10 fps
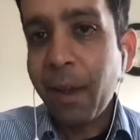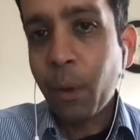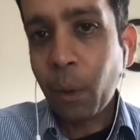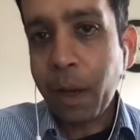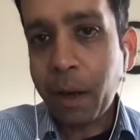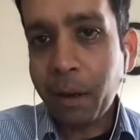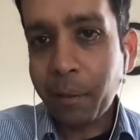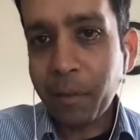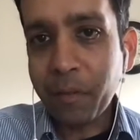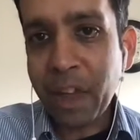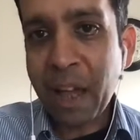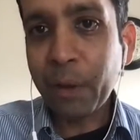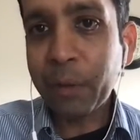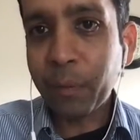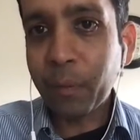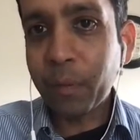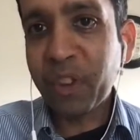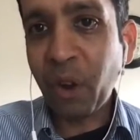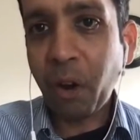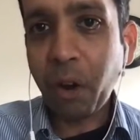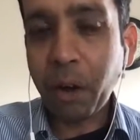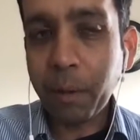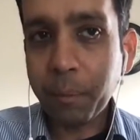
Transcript: where now your